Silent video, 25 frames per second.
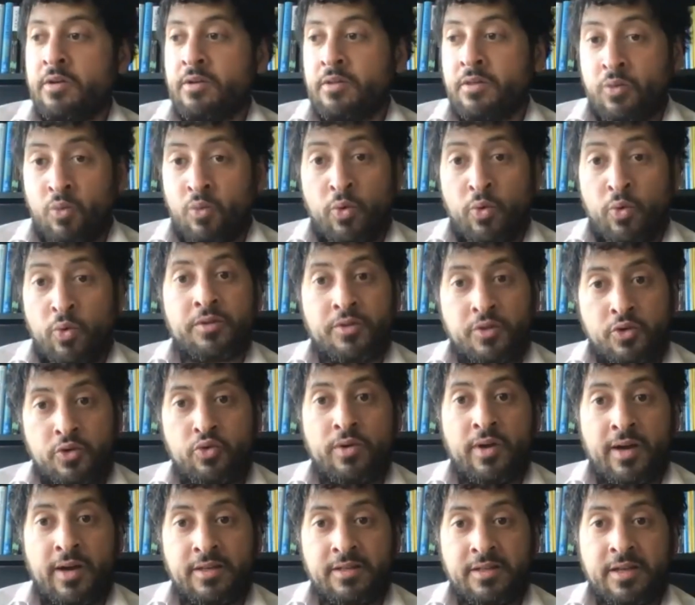the work that you
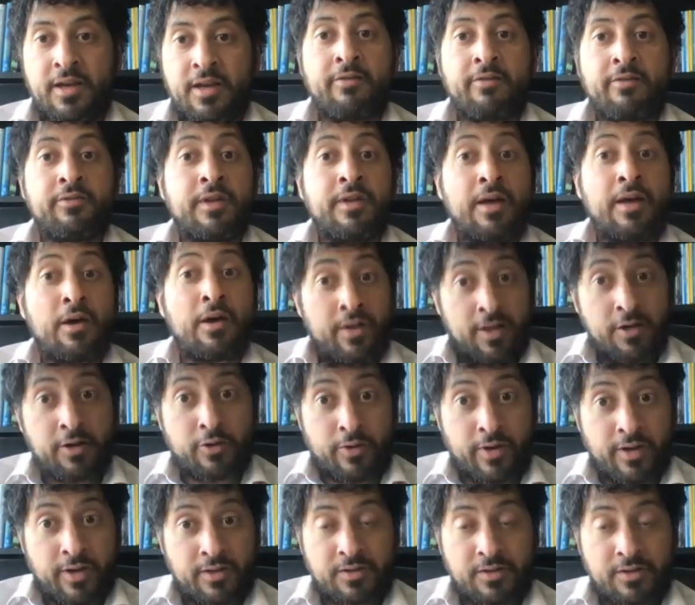guys have, and how it
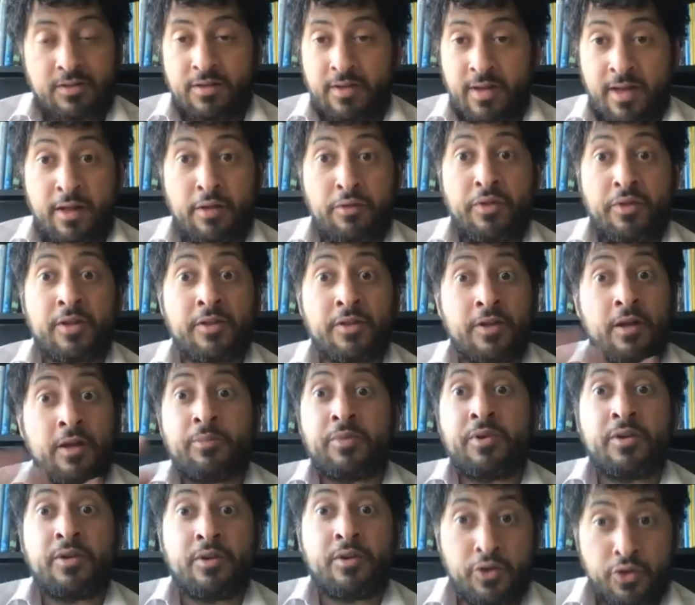integrates. And I think that'll
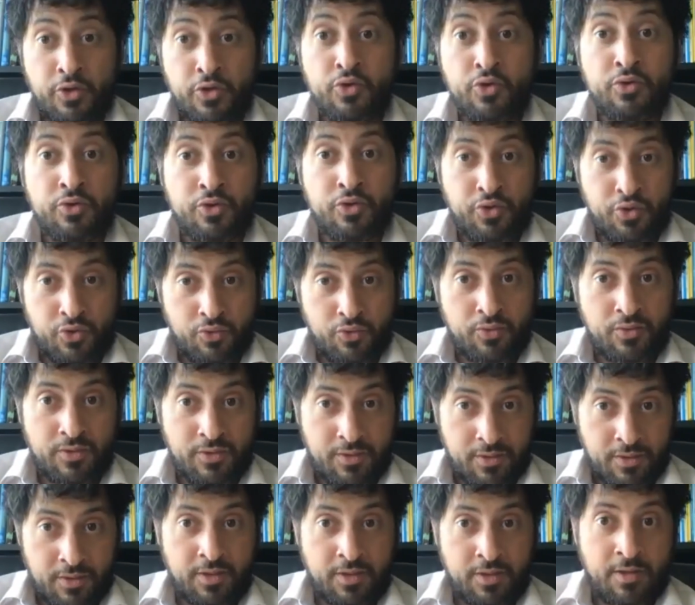be a huge
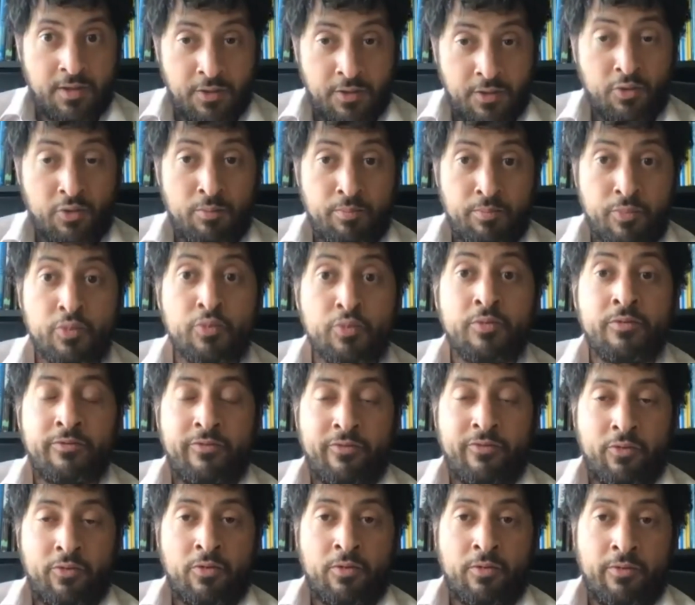boon
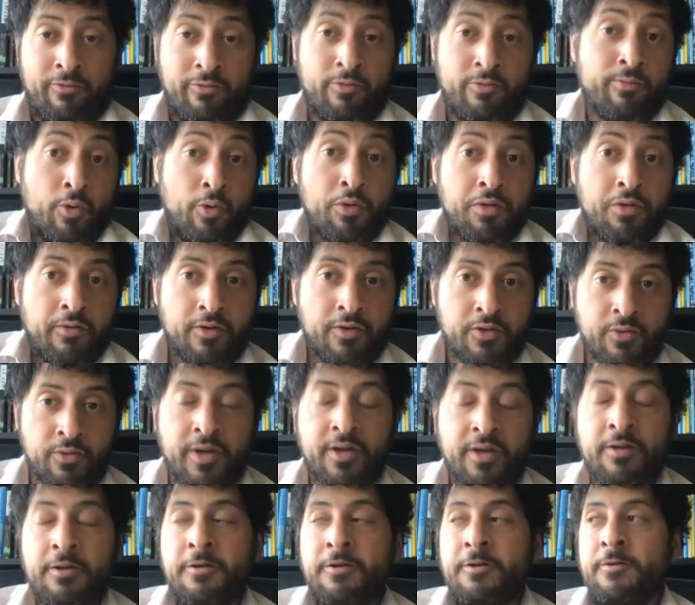for both of us,
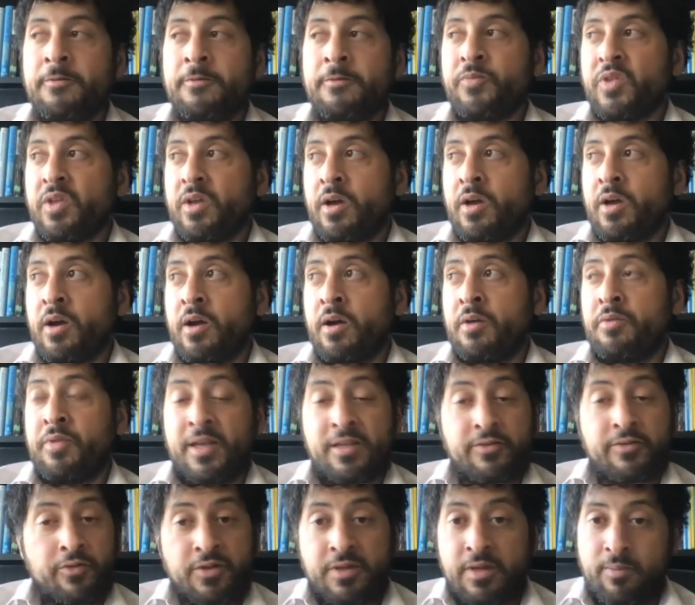right?
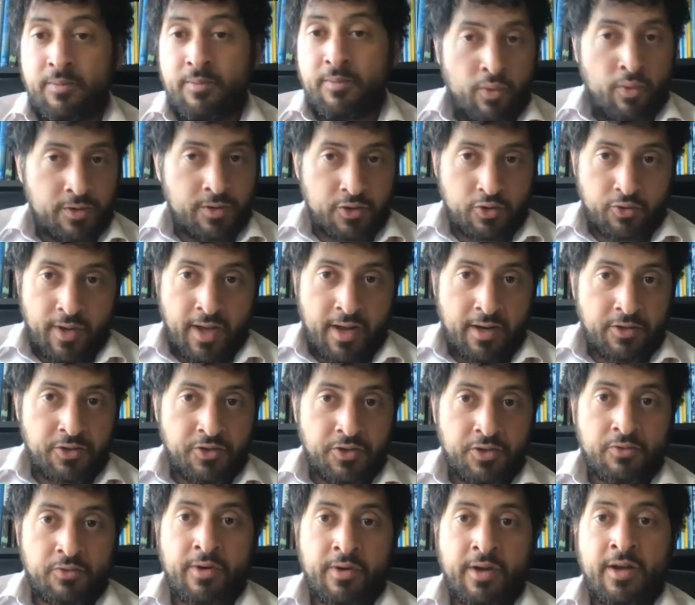That's, for example, one
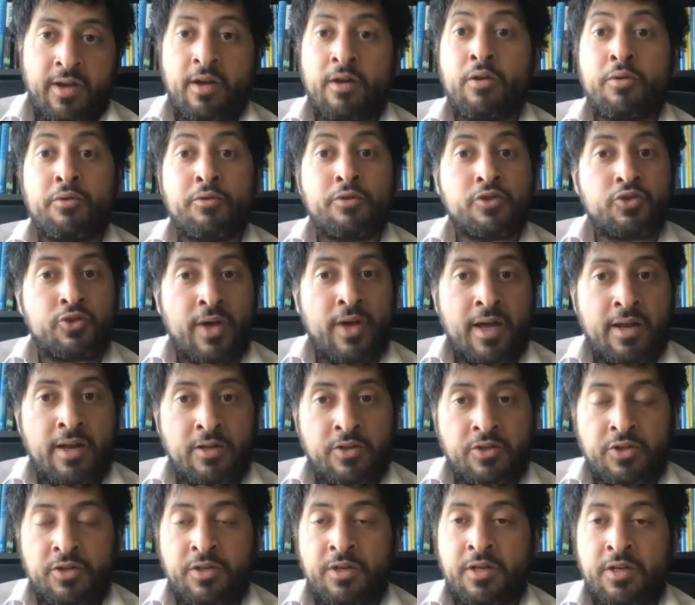strategy, right? Another
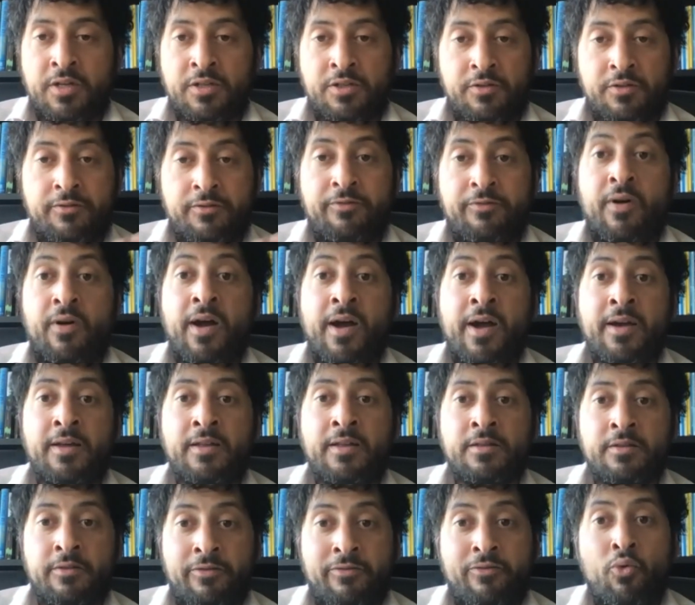strategy is to
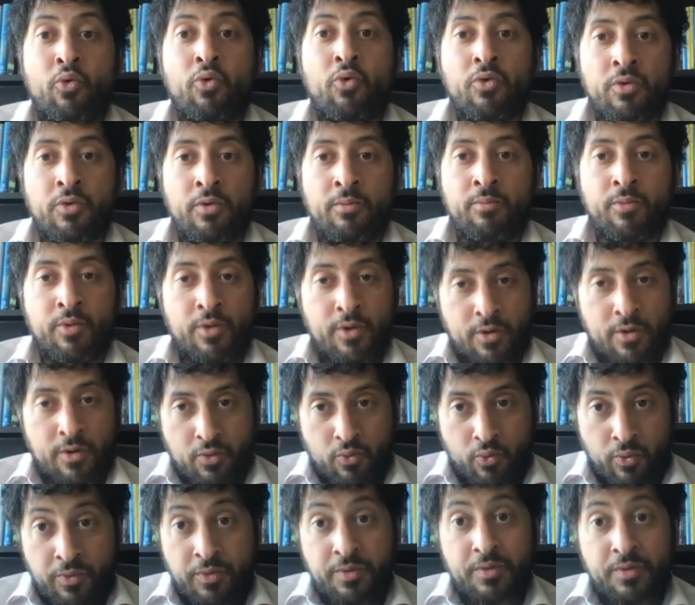find a forum
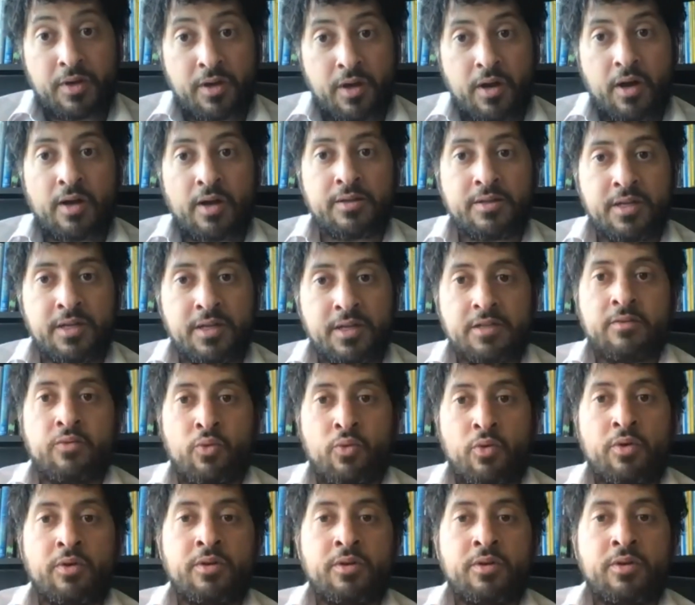within the context of the
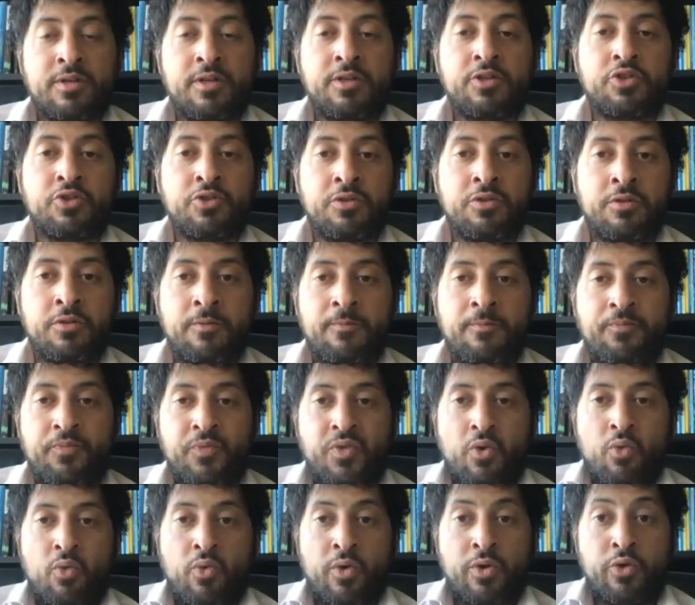organization
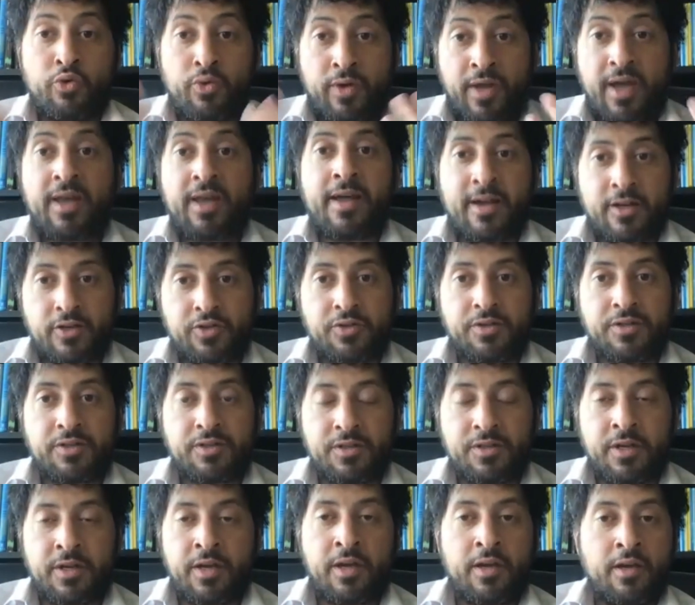where you can actually
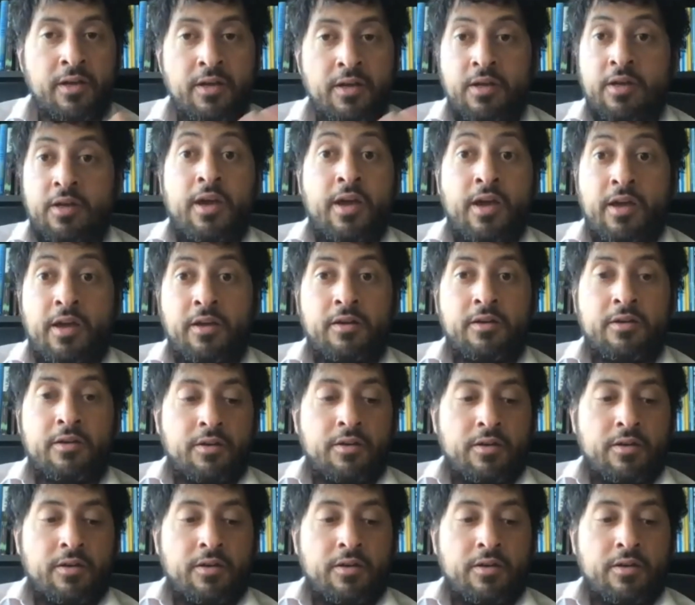say, hey,